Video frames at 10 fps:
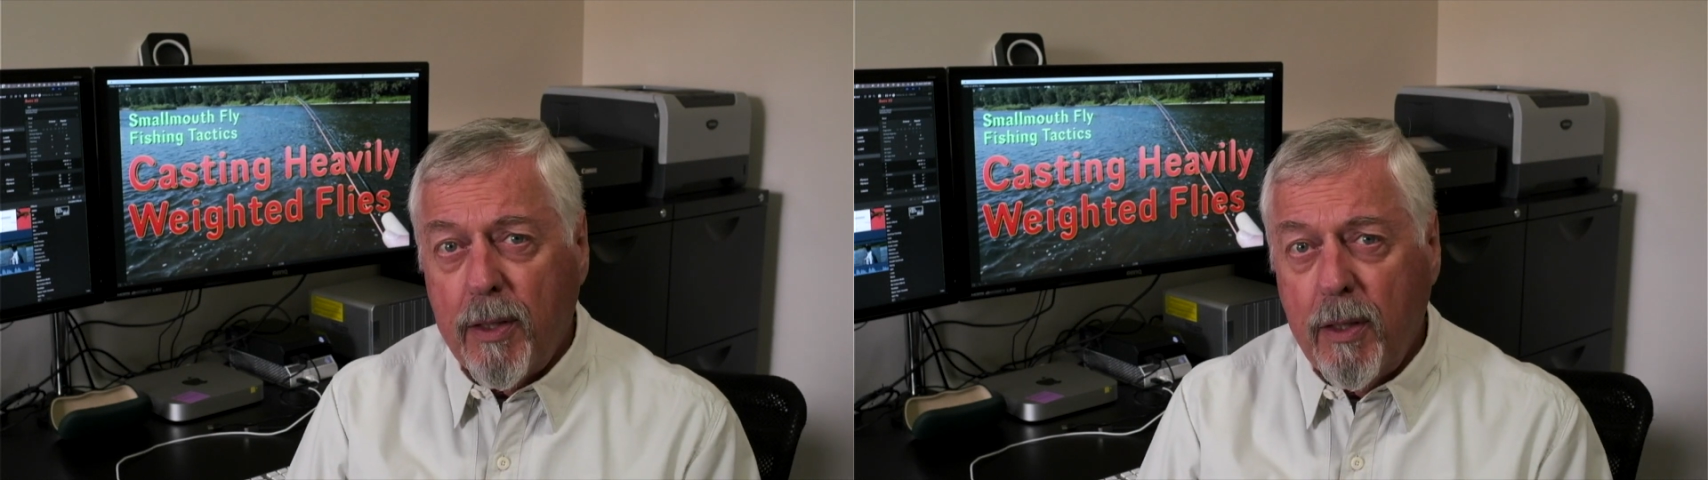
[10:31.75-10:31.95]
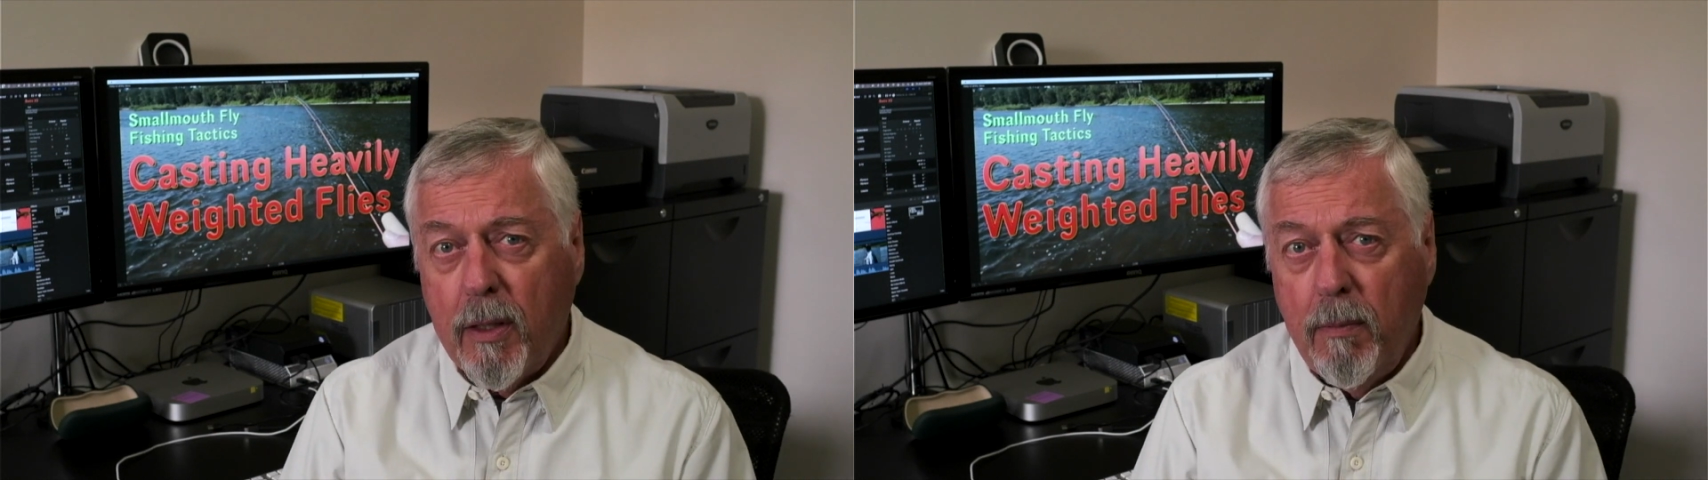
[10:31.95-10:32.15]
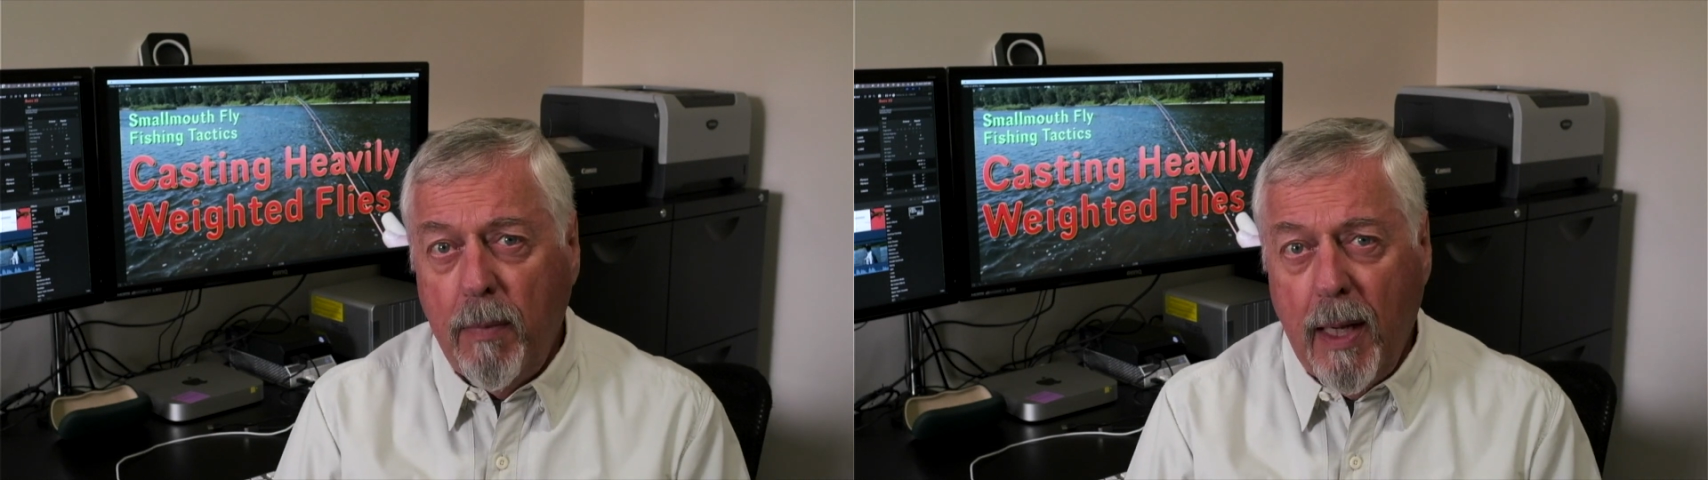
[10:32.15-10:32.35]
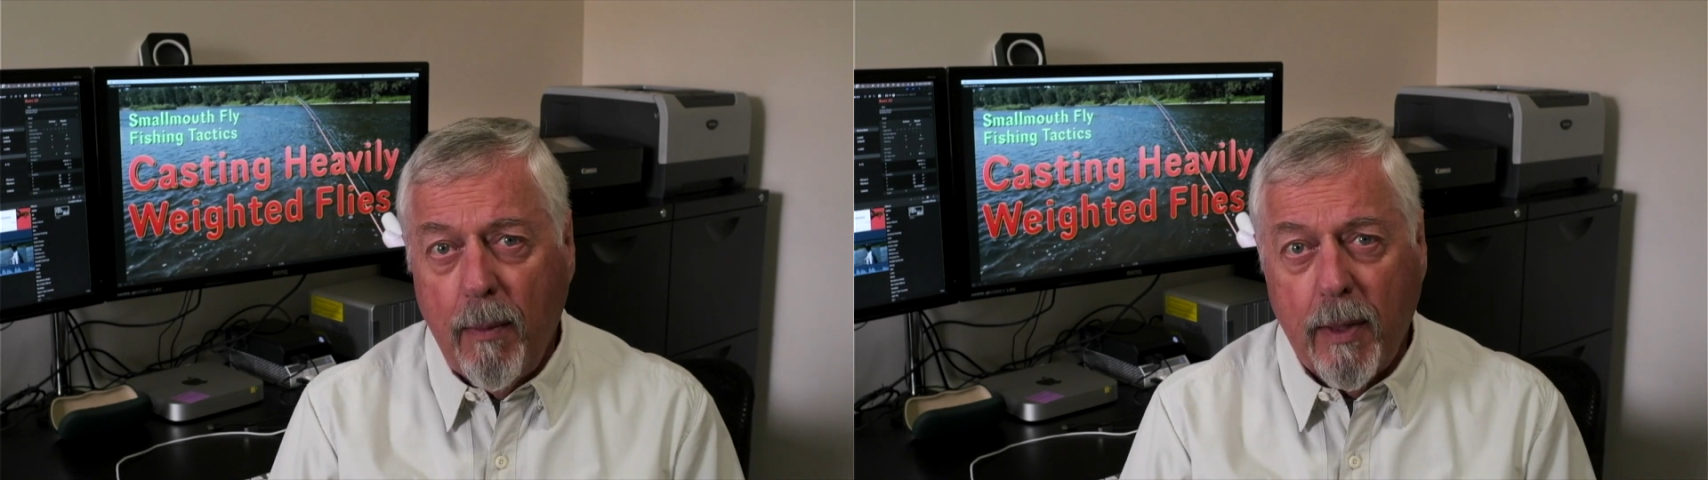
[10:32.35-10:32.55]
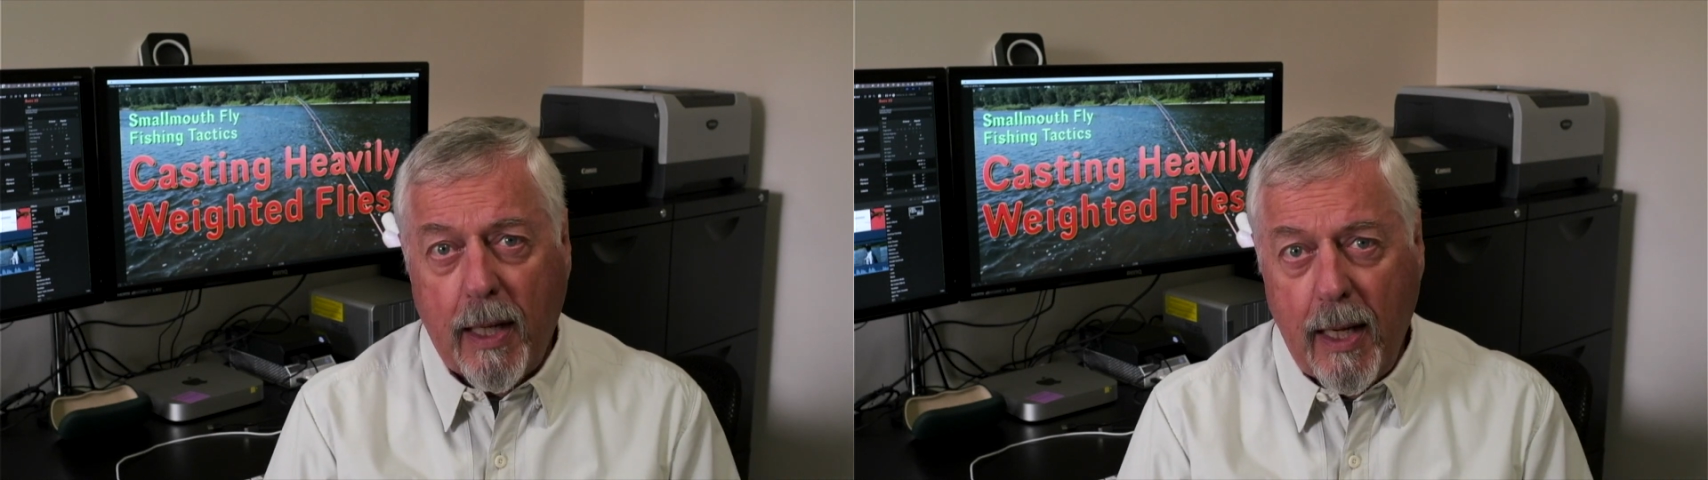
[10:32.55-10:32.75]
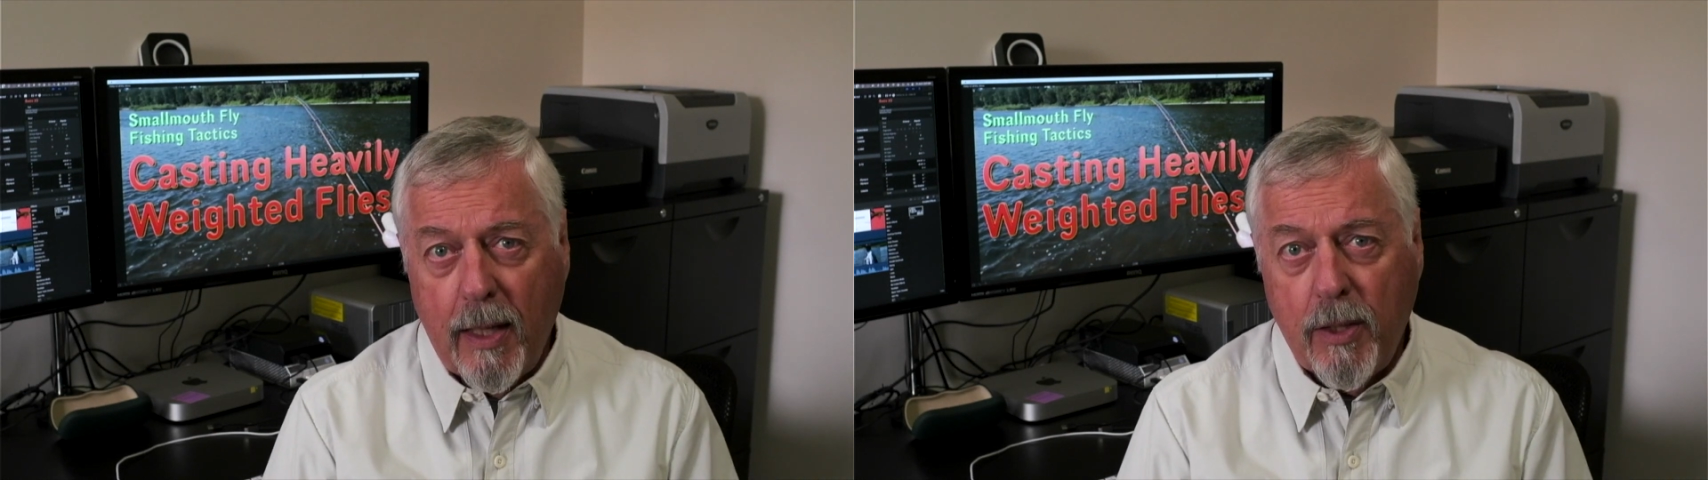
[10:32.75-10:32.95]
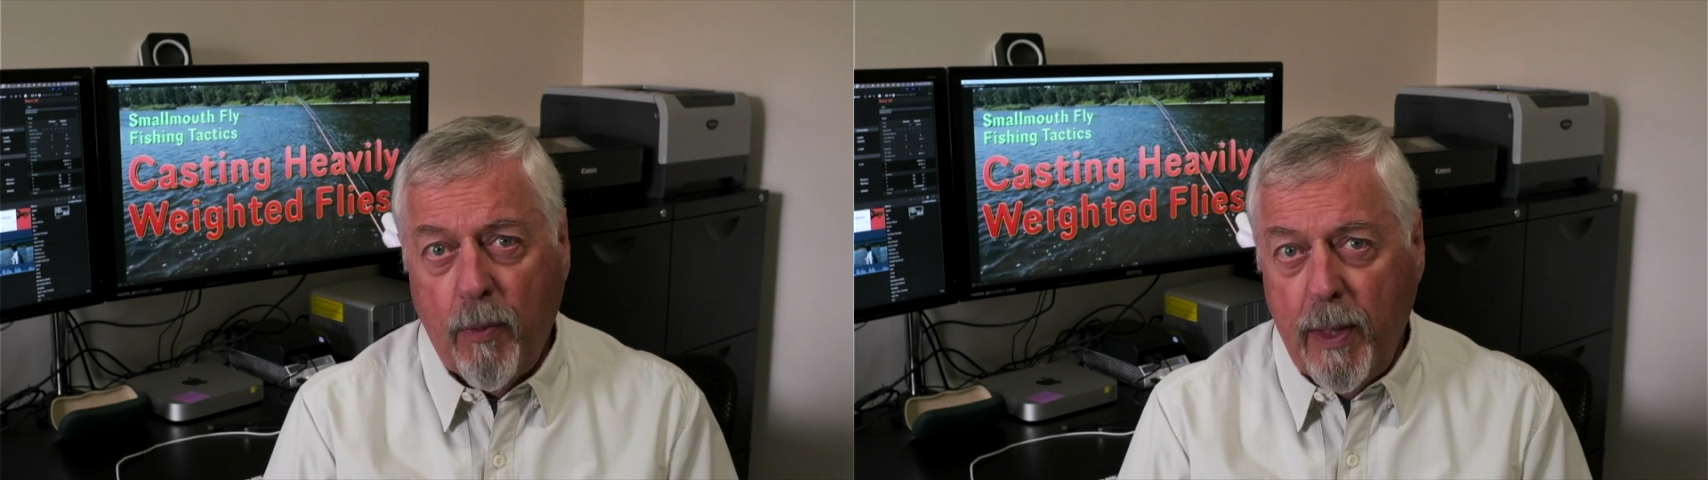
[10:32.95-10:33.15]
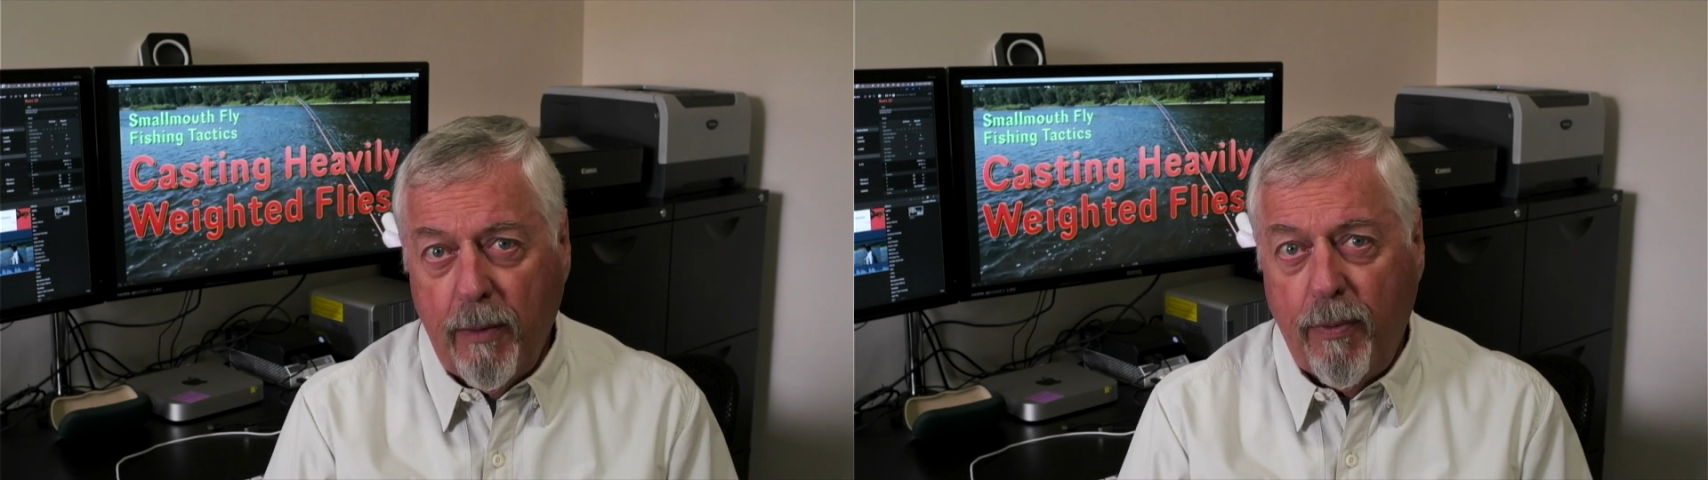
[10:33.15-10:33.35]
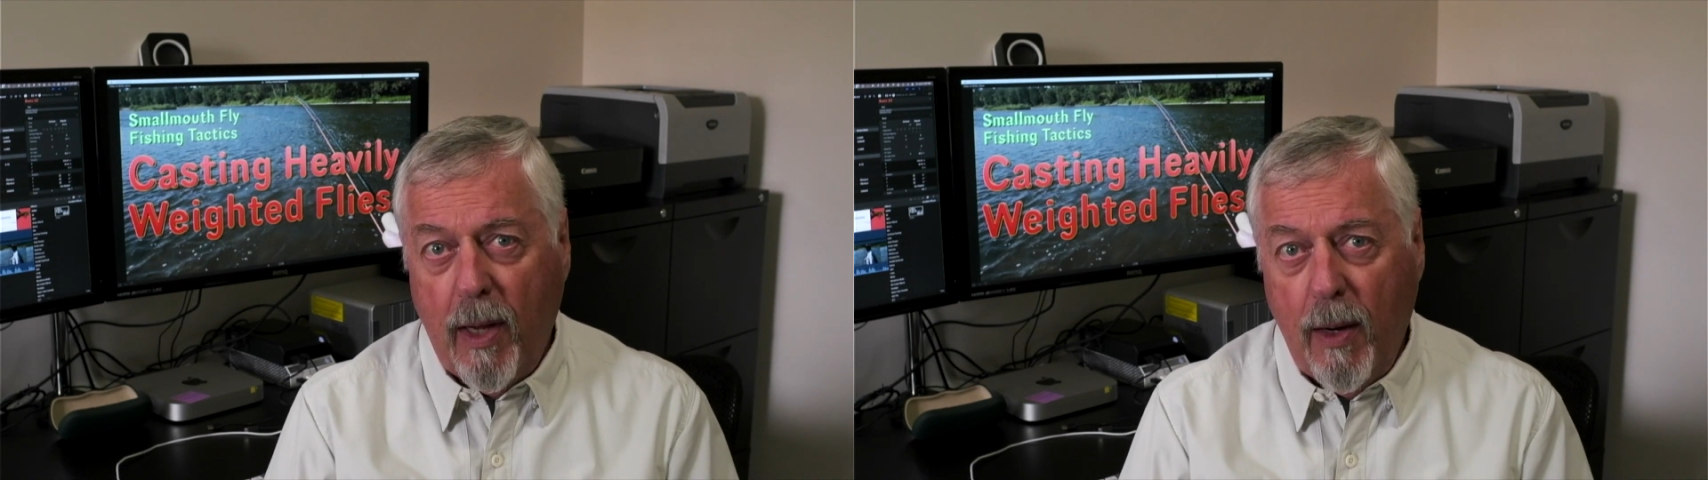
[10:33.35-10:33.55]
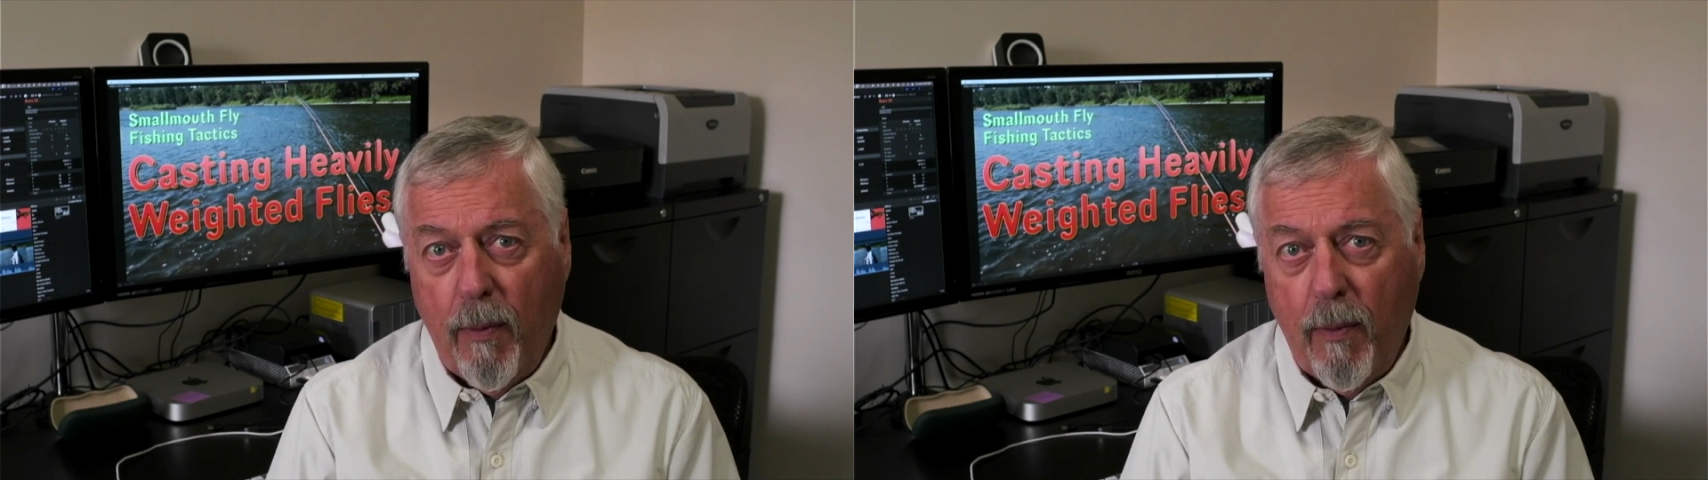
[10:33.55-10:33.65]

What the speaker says: you can be able to cast a weighted fly